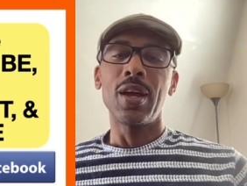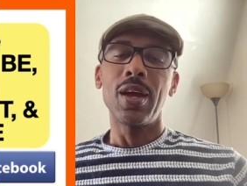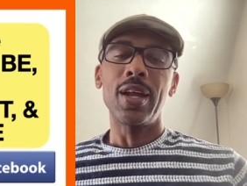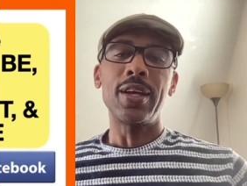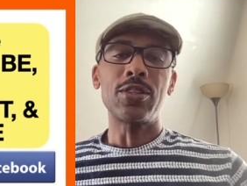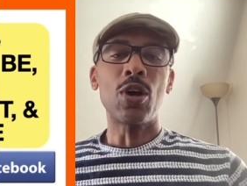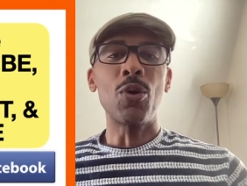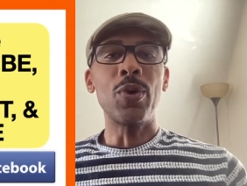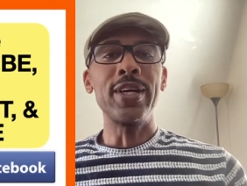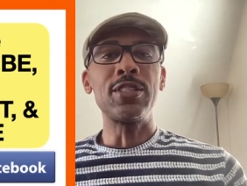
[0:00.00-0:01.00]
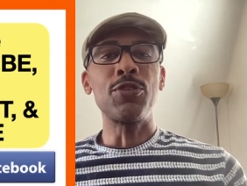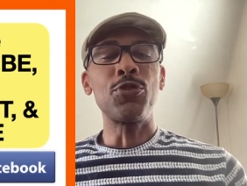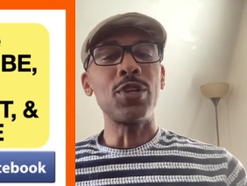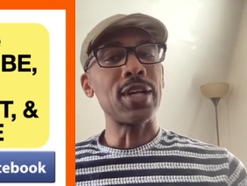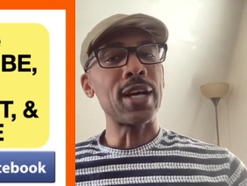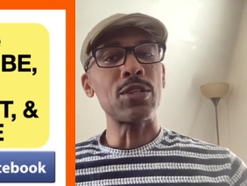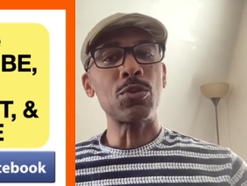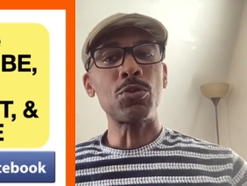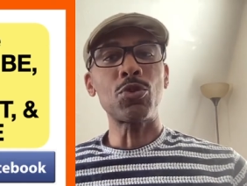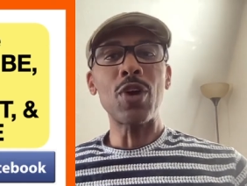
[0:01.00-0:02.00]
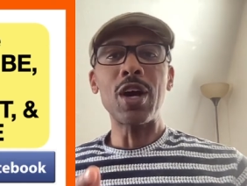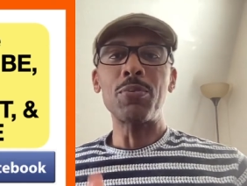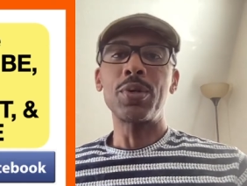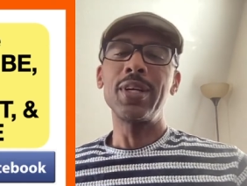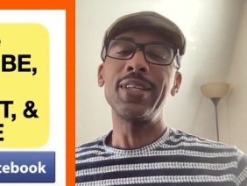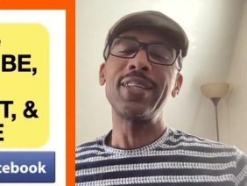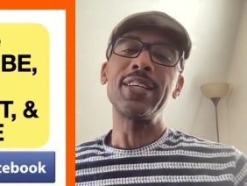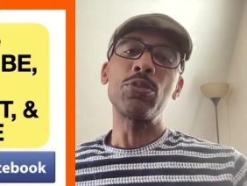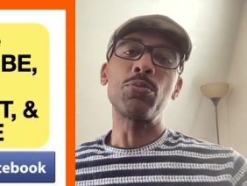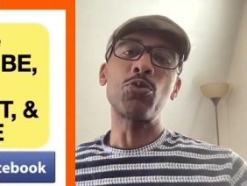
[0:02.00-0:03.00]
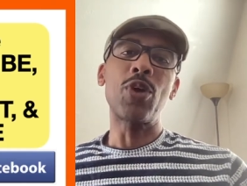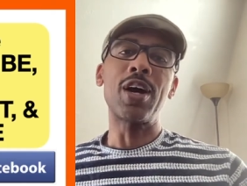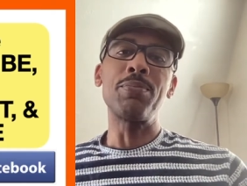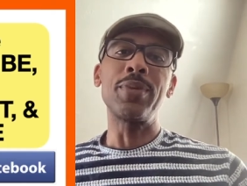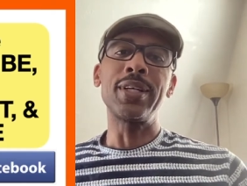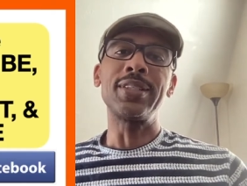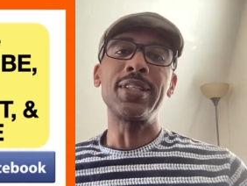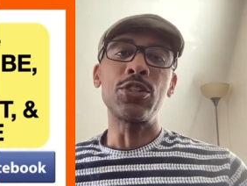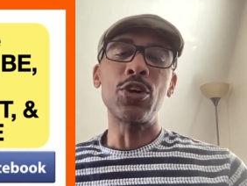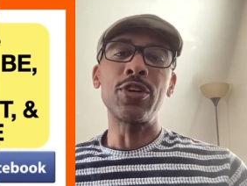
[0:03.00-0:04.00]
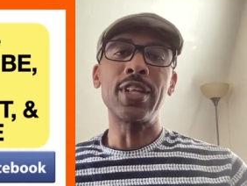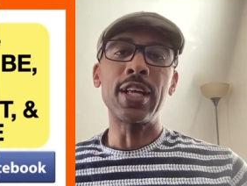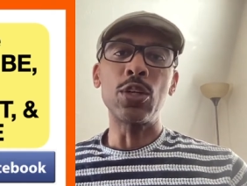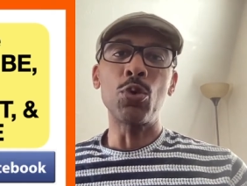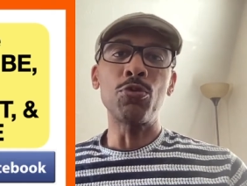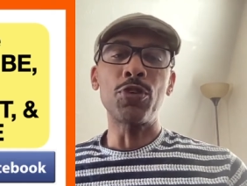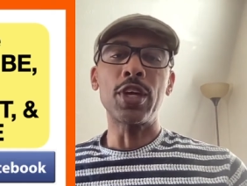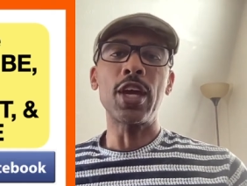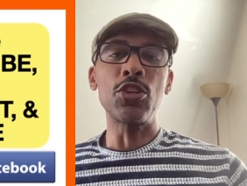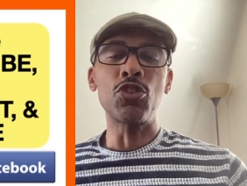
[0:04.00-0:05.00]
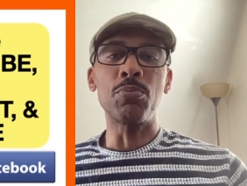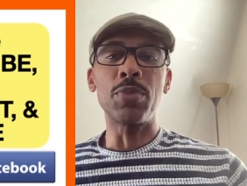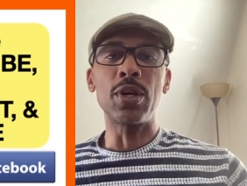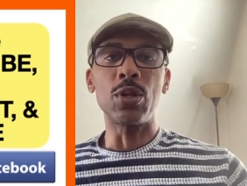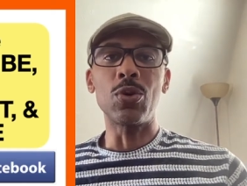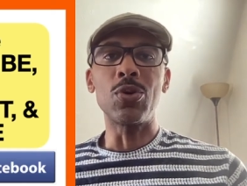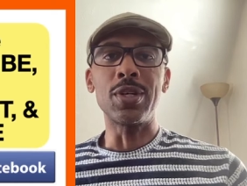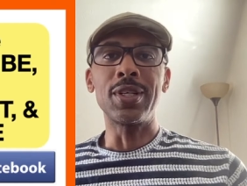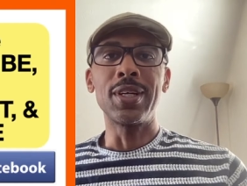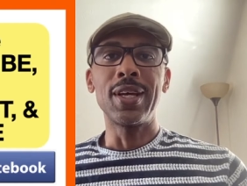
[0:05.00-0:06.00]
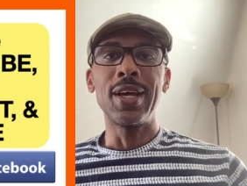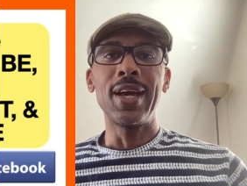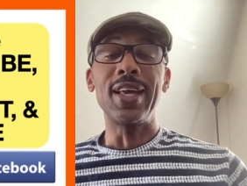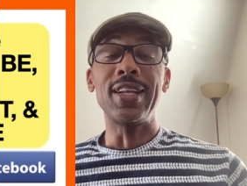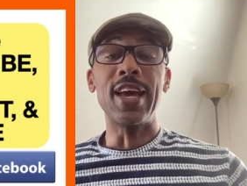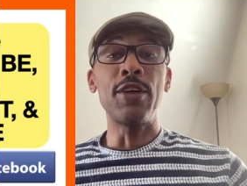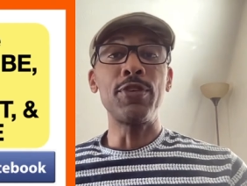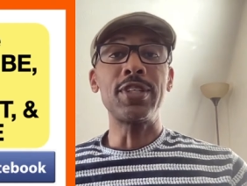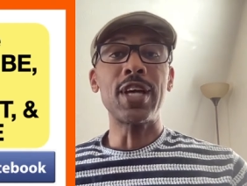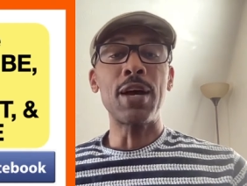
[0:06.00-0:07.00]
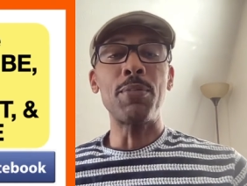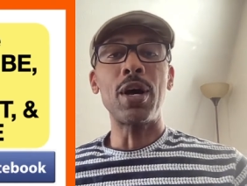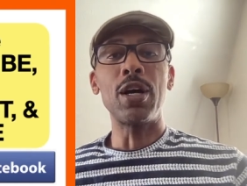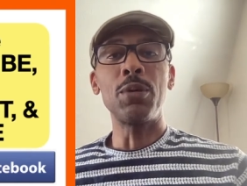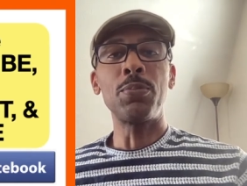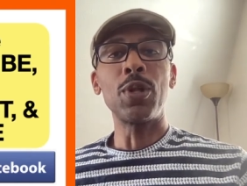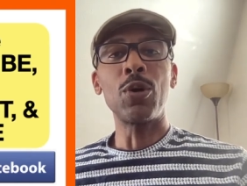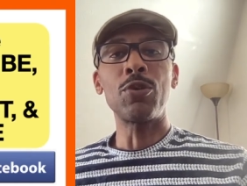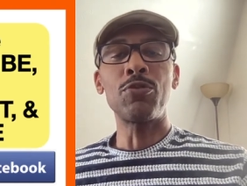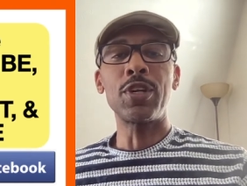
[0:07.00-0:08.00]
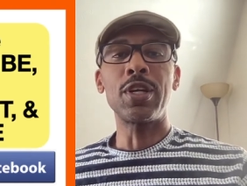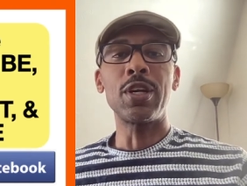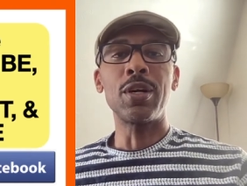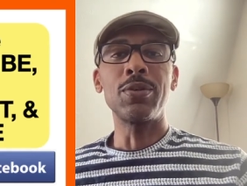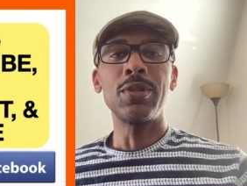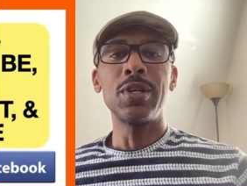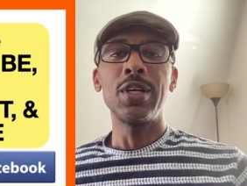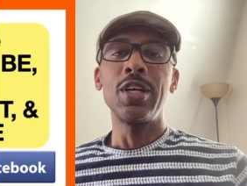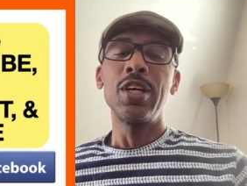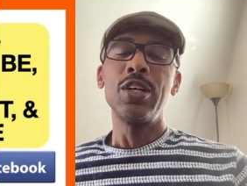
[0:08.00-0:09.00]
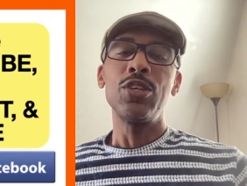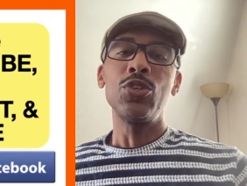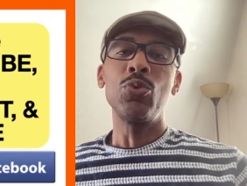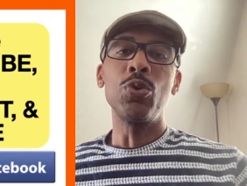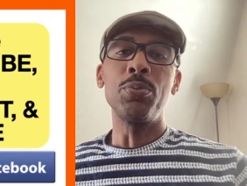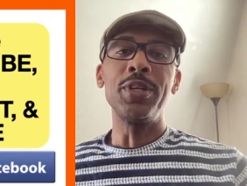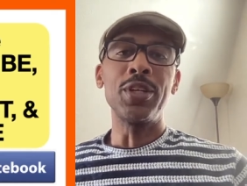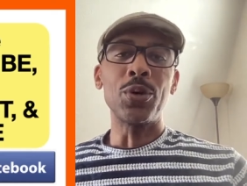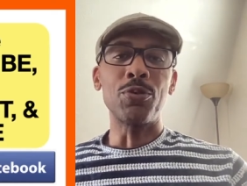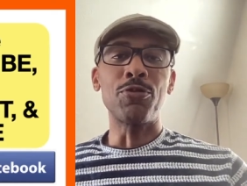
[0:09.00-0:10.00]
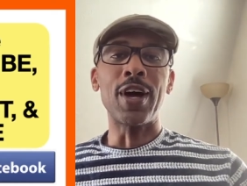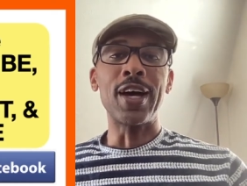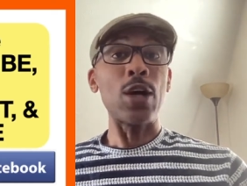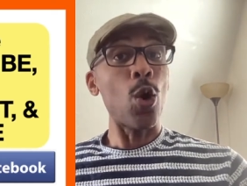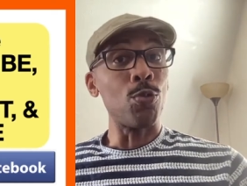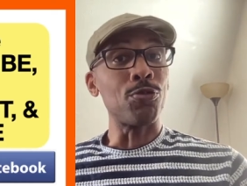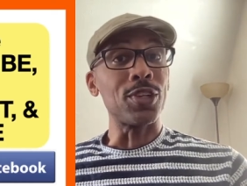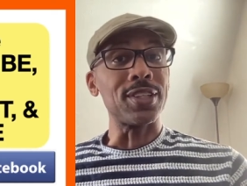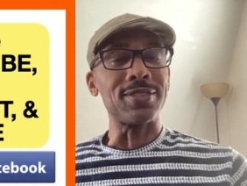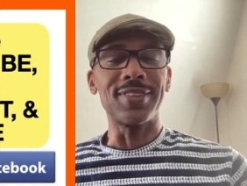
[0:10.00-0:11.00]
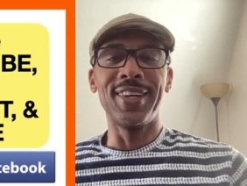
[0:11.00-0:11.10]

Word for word: And as always, if you're not a subscriber, hit that subscribe button and turn that notification bell on. And every time I upload a video, you will be notified, hopefully.